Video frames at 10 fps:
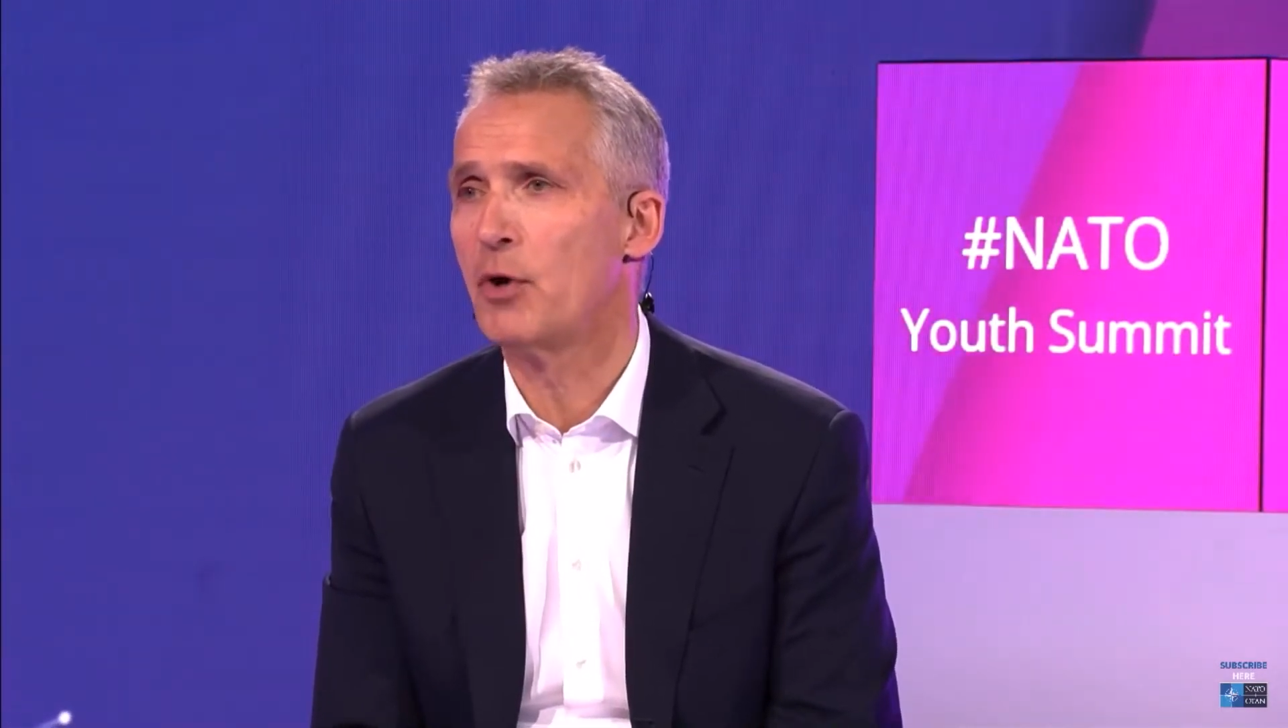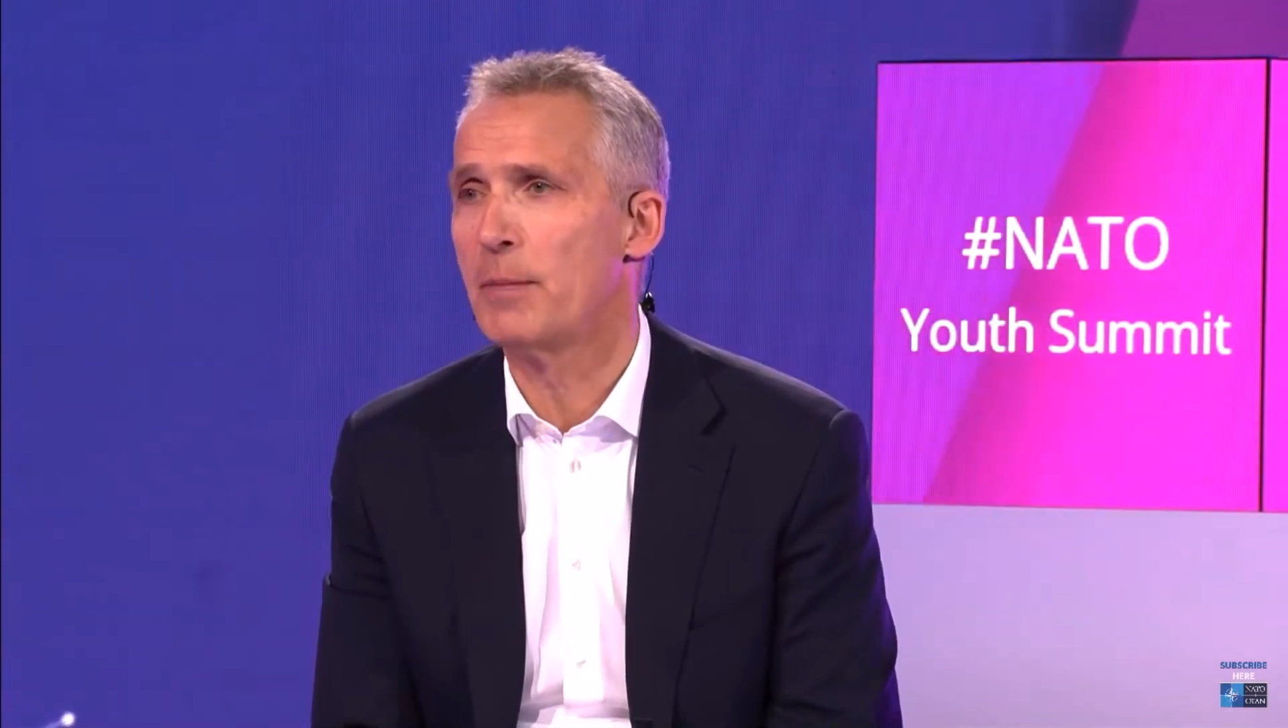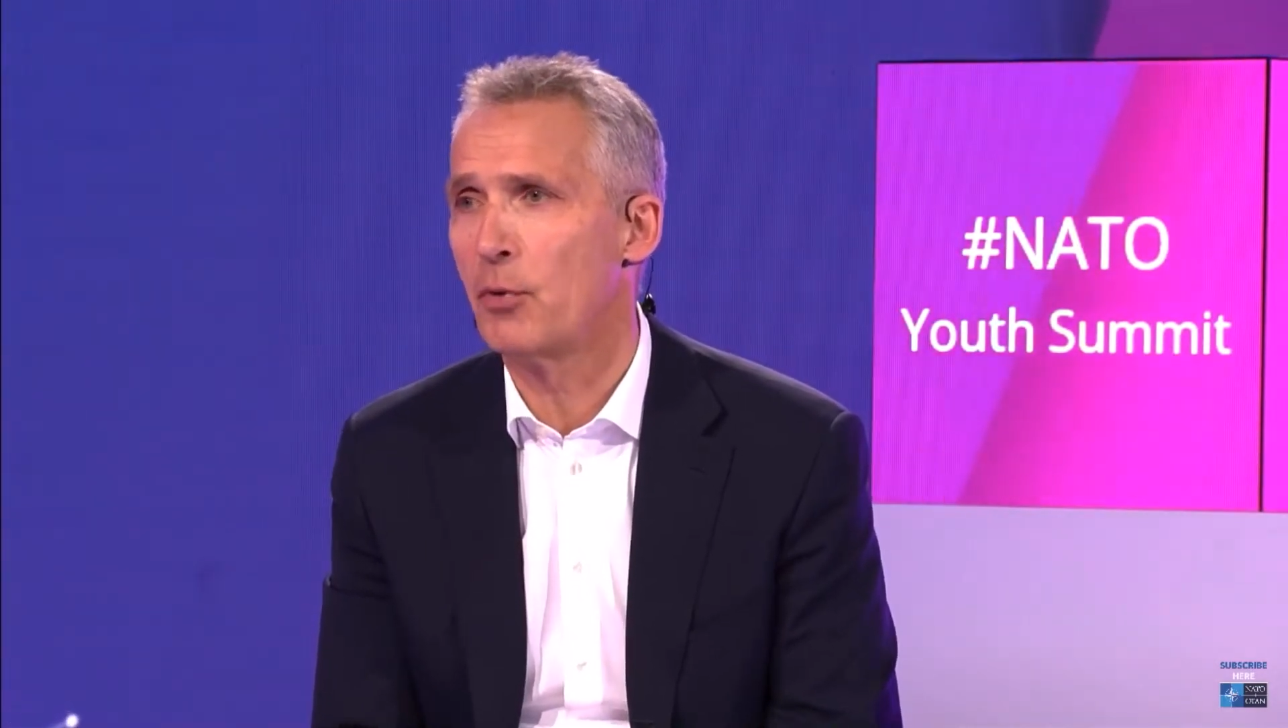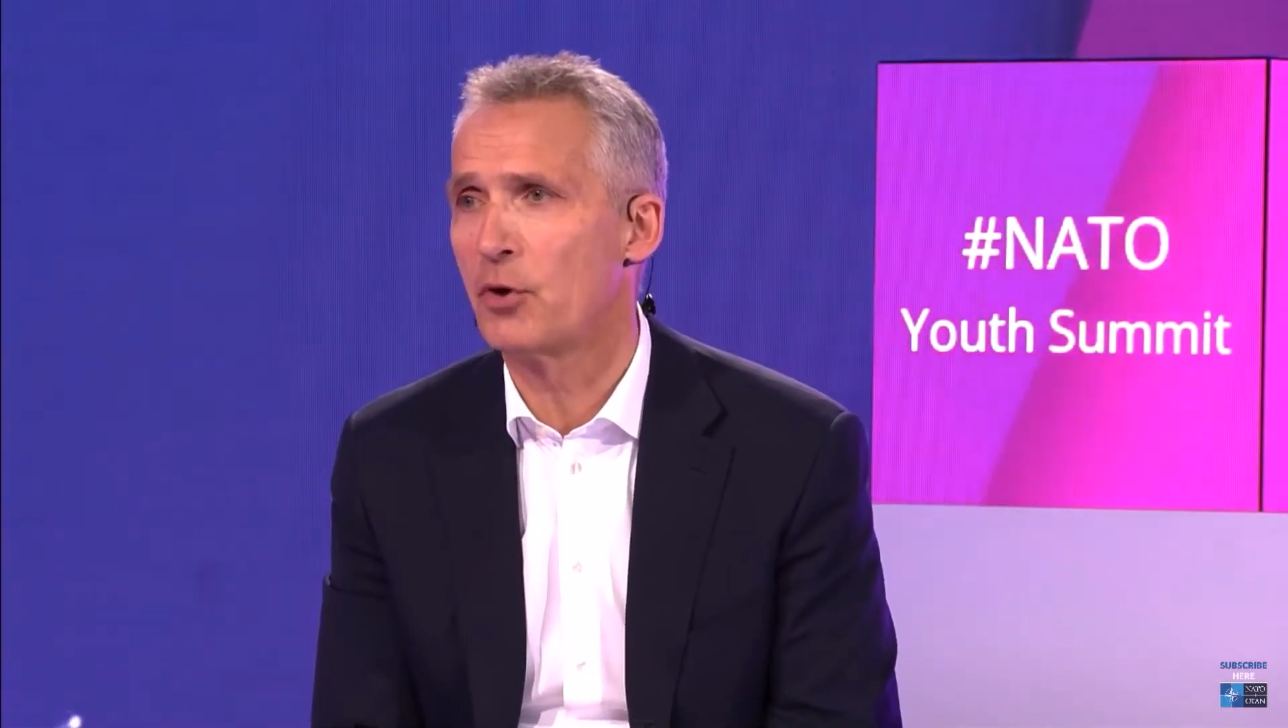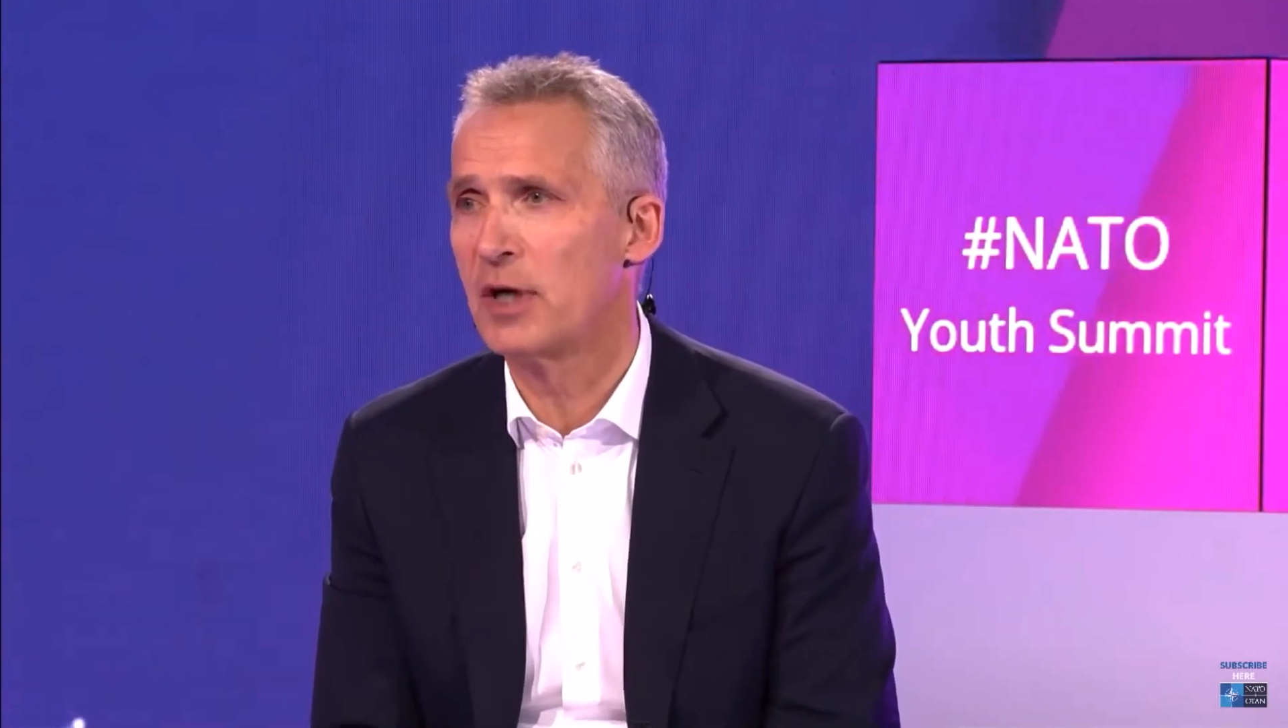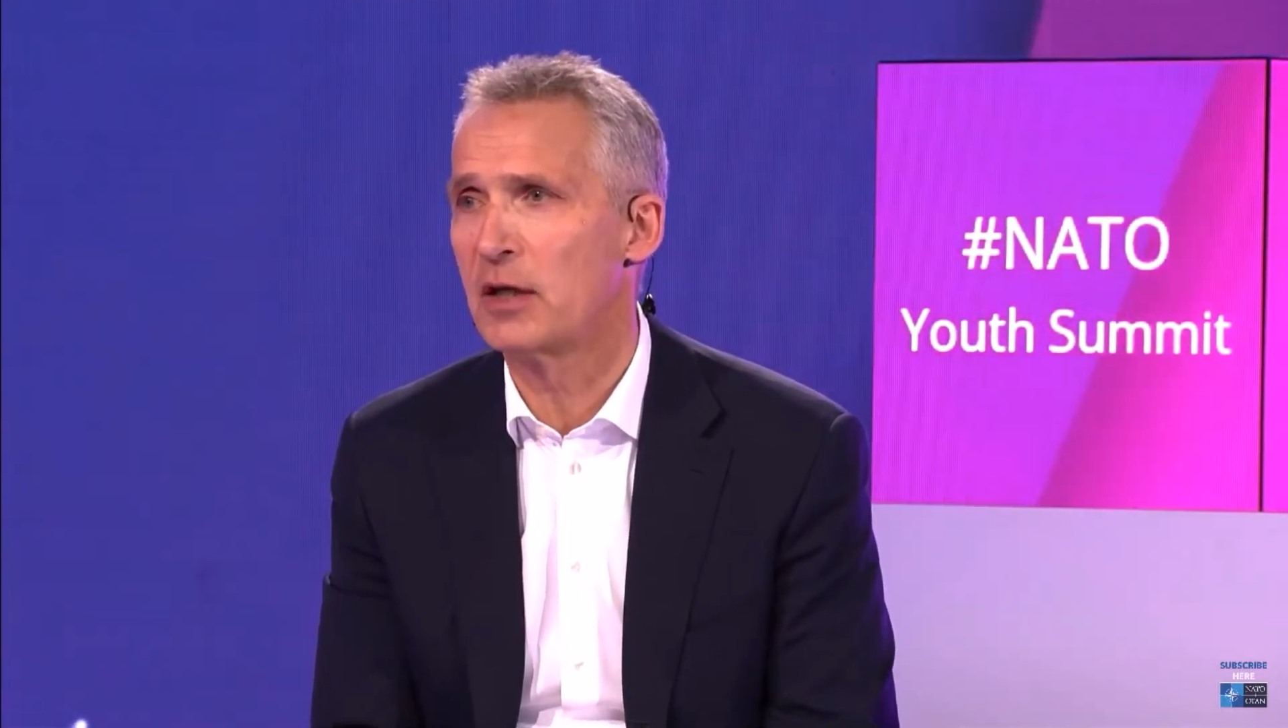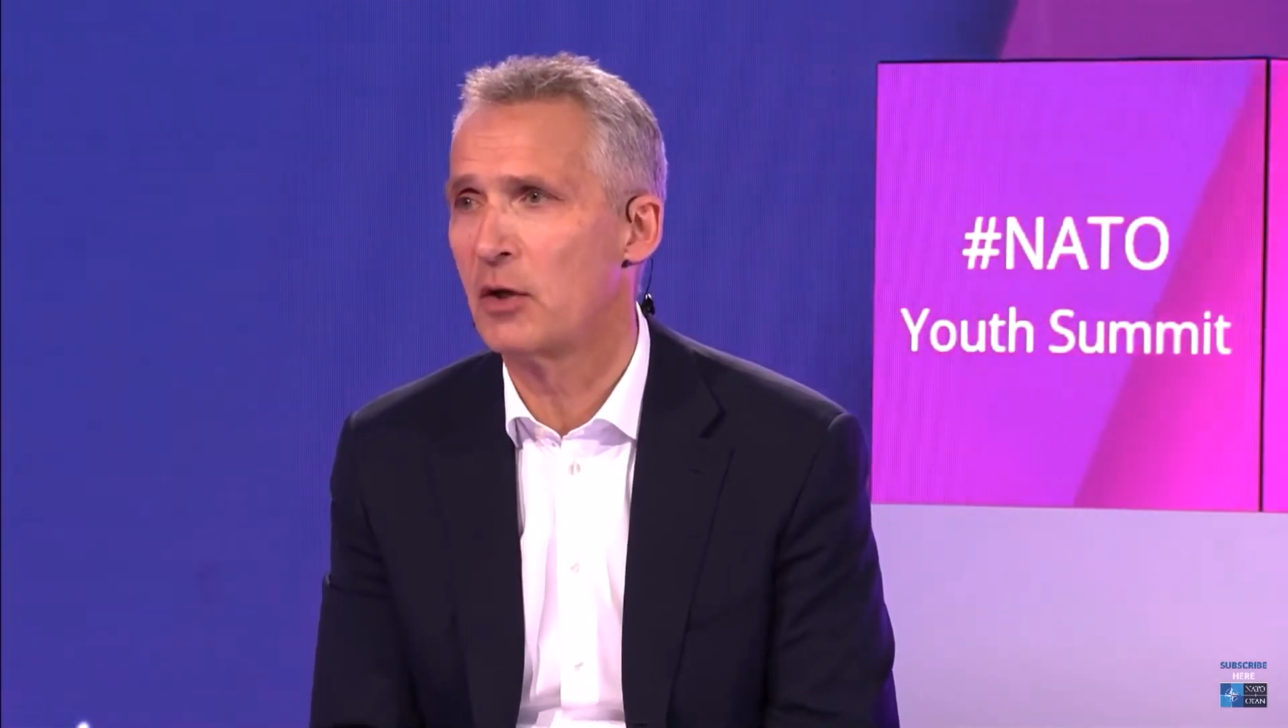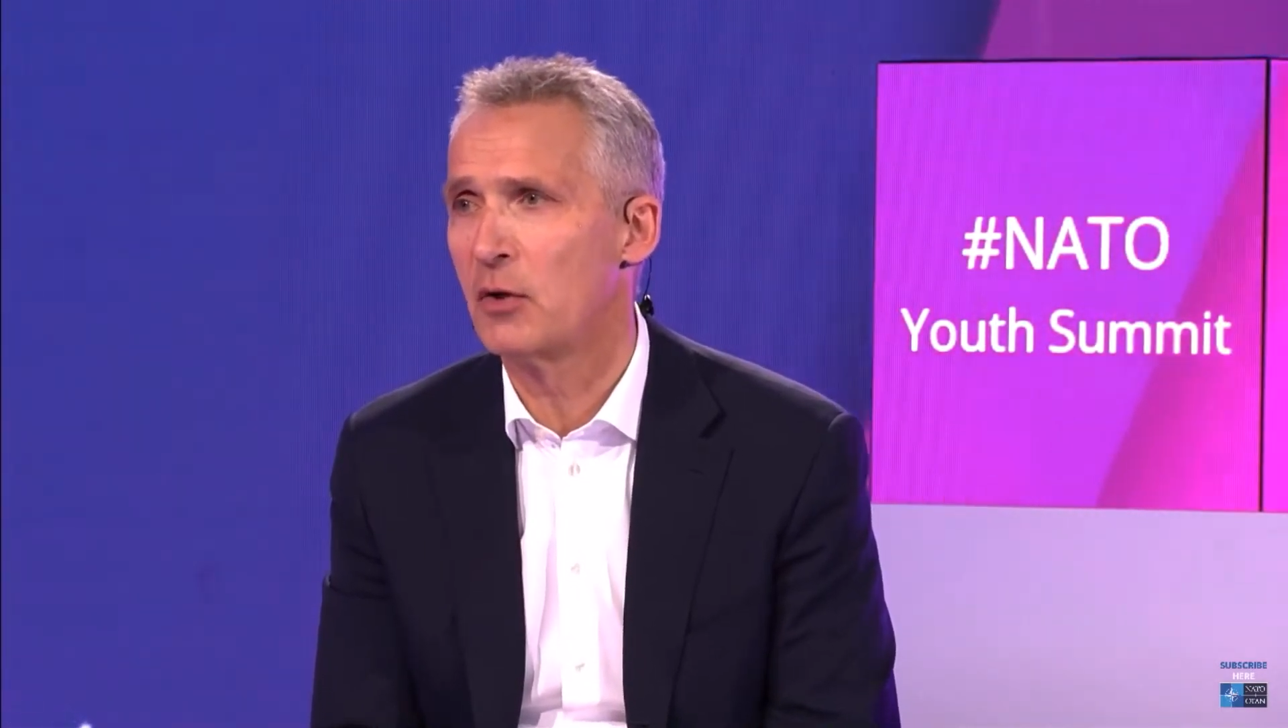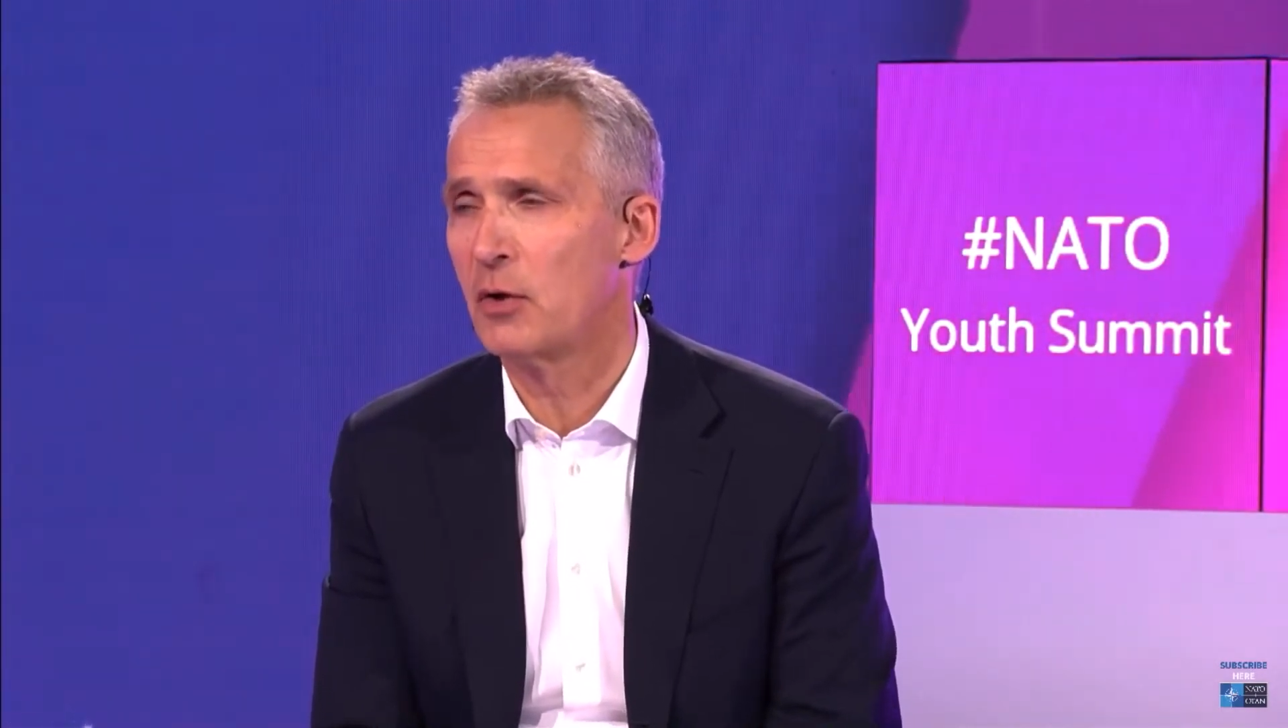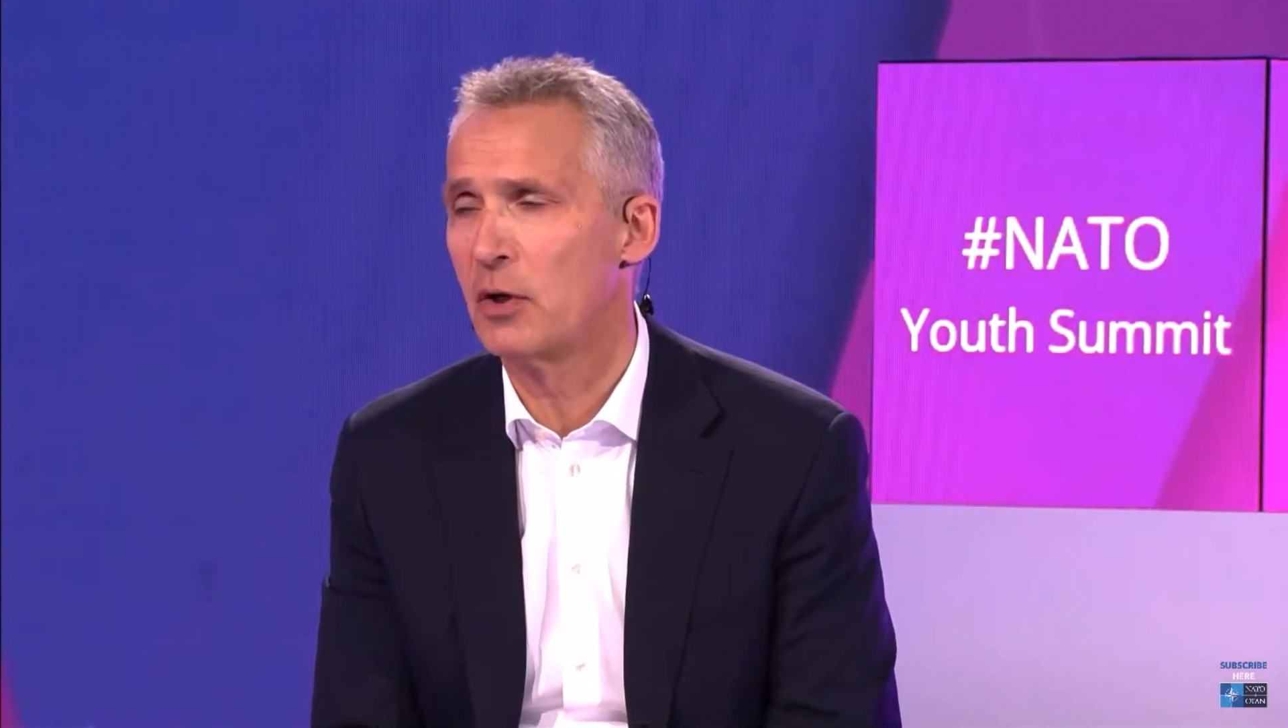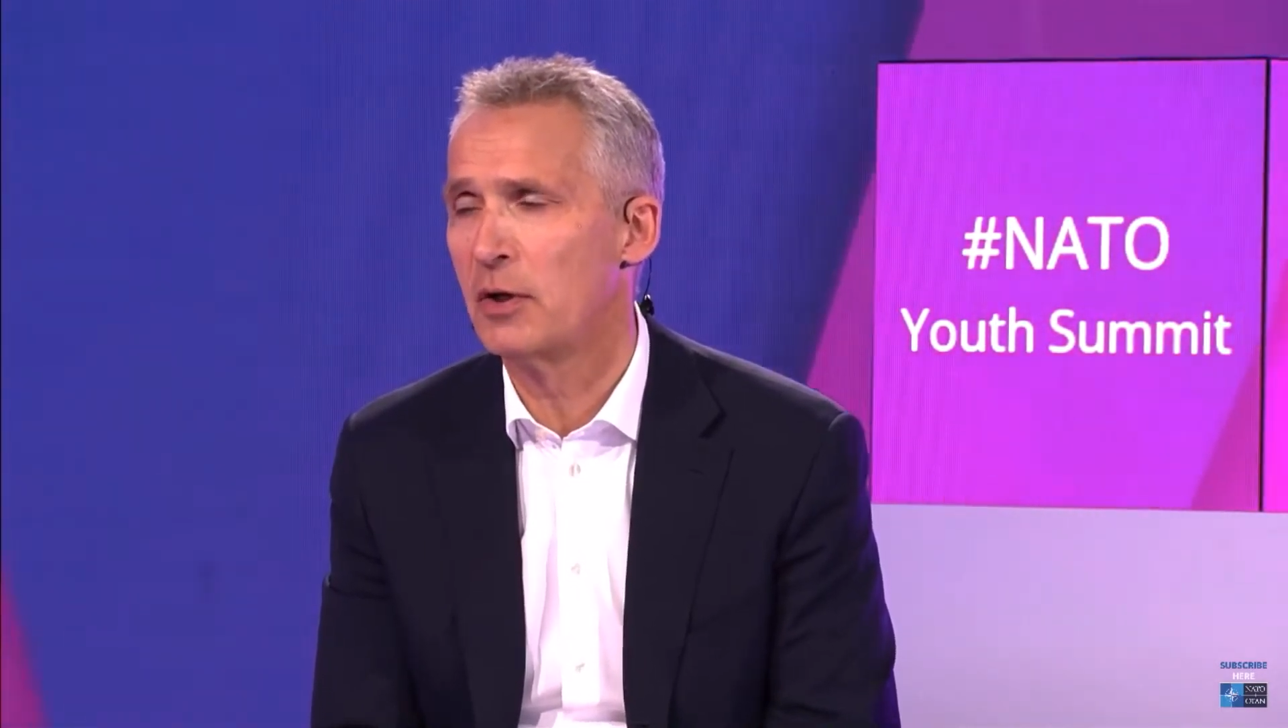important that